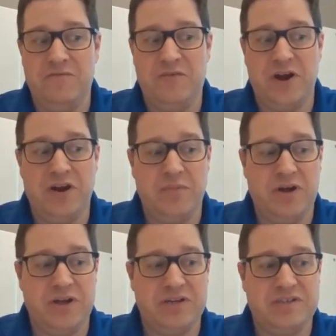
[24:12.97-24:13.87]
very
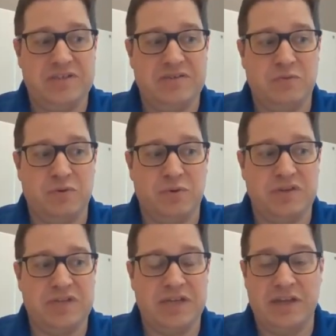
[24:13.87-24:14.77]
much we're
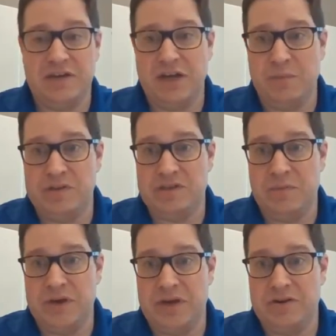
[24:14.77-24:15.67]
seeing the incumbents
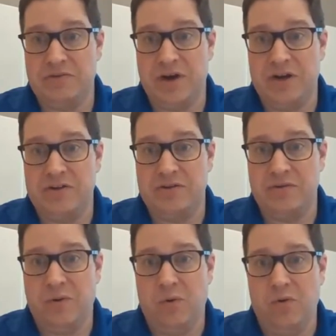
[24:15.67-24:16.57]
coming in trying
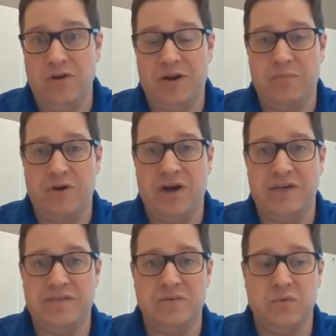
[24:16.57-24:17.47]
to hold on
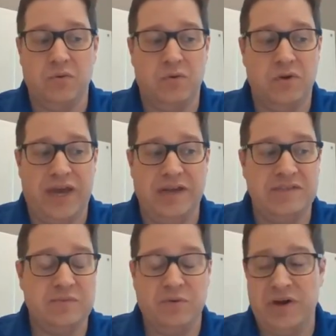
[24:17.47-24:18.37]
price or
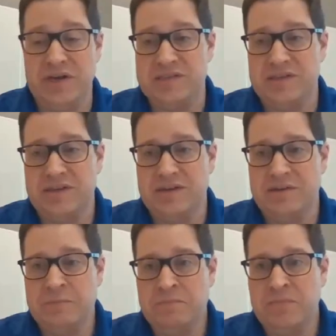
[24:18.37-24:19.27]
gain some price.
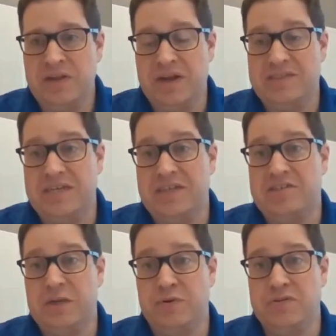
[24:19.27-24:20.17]
And I'd say the
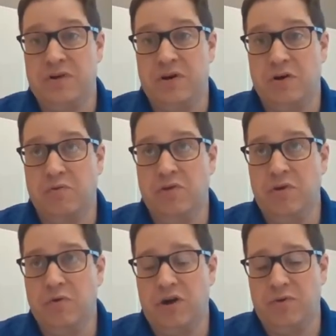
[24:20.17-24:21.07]
shippers are
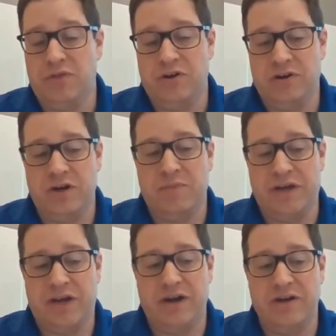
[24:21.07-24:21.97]
really working with their
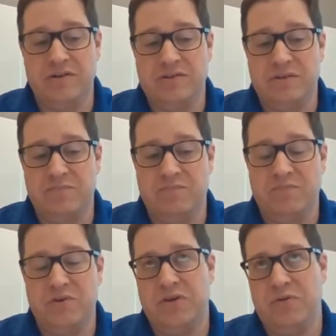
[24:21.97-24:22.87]
incumbent carriers
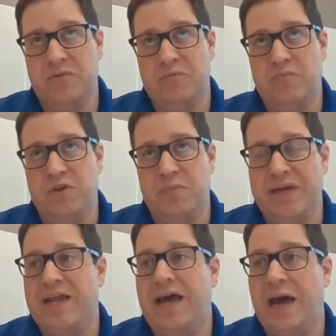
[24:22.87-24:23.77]
to
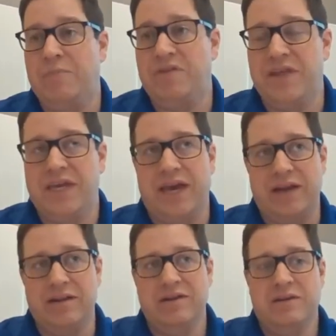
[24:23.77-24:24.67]
make that happen if they
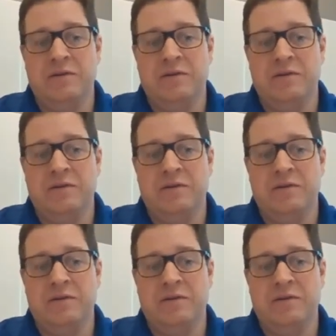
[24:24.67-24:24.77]
can.